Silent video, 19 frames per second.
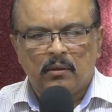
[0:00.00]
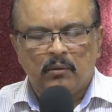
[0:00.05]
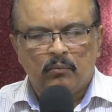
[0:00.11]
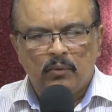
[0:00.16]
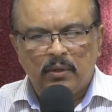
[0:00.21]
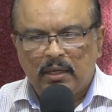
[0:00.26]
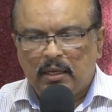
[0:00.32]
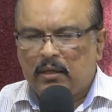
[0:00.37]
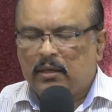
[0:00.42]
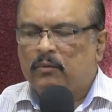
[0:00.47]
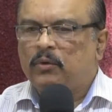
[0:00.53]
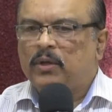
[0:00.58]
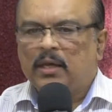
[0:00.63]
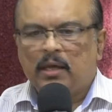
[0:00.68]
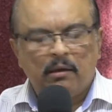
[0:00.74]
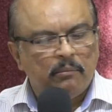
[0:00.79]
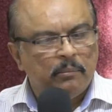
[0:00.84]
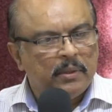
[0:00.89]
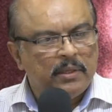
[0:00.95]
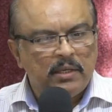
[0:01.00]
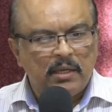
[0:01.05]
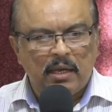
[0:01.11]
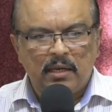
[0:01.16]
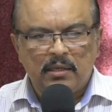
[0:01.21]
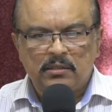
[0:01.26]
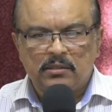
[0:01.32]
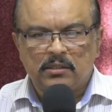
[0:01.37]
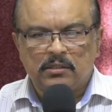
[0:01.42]
We, we have many
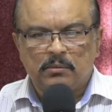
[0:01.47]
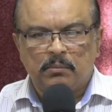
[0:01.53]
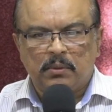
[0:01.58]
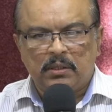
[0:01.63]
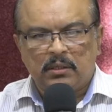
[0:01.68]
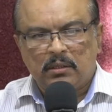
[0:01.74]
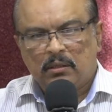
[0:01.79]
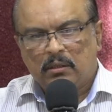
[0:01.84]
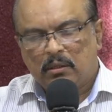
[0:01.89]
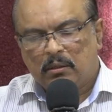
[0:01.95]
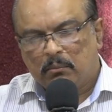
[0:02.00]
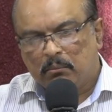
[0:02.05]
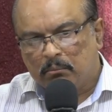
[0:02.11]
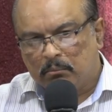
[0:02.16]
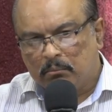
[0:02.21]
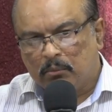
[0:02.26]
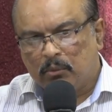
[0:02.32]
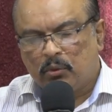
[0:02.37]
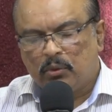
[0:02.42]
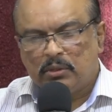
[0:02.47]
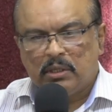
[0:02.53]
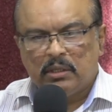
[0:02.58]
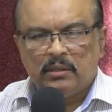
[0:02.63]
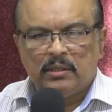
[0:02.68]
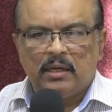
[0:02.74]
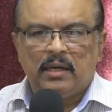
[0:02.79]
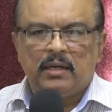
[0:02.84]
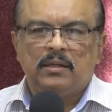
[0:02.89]
answers, but more than
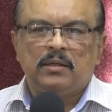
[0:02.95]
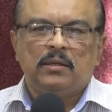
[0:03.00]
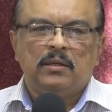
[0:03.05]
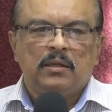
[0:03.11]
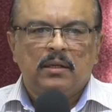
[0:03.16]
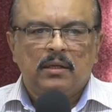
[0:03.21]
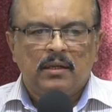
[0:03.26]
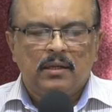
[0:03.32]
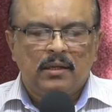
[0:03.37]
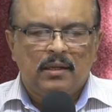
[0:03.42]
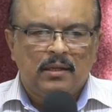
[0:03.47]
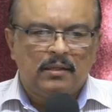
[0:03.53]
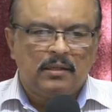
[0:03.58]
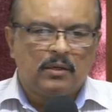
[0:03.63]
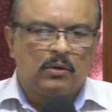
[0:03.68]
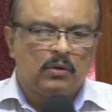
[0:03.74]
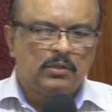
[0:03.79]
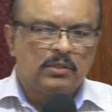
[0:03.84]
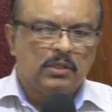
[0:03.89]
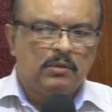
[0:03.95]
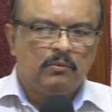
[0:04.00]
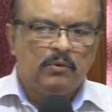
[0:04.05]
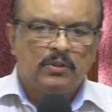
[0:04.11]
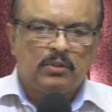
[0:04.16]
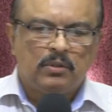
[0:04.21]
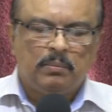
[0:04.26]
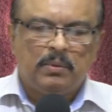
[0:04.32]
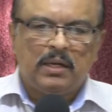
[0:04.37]
that, the question we
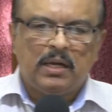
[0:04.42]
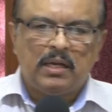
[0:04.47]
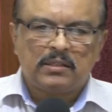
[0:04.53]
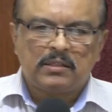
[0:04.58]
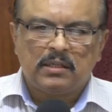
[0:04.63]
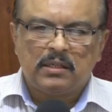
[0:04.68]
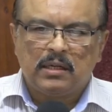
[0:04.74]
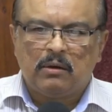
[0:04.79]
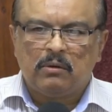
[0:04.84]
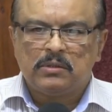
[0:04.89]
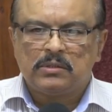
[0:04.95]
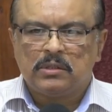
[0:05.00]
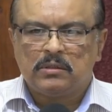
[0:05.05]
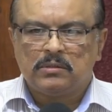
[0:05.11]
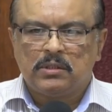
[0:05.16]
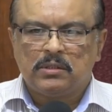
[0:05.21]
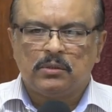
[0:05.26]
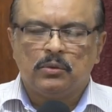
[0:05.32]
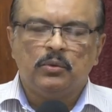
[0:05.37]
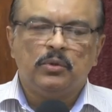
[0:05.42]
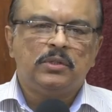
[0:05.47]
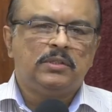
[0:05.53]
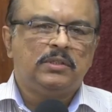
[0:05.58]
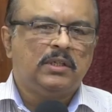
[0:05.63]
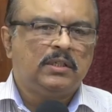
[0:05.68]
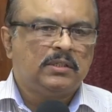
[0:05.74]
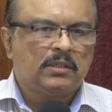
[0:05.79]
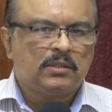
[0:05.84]
should be asking ourselves is who is
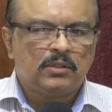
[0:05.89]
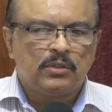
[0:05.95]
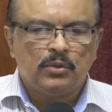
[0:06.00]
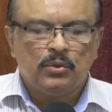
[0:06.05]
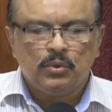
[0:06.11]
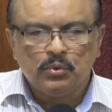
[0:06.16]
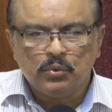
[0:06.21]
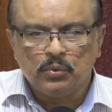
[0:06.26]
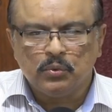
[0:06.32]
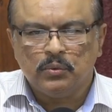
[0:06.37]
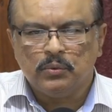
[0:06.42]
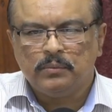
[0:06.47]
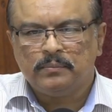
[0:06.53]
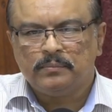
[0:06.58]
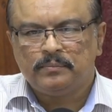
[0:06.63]
Jesus to you?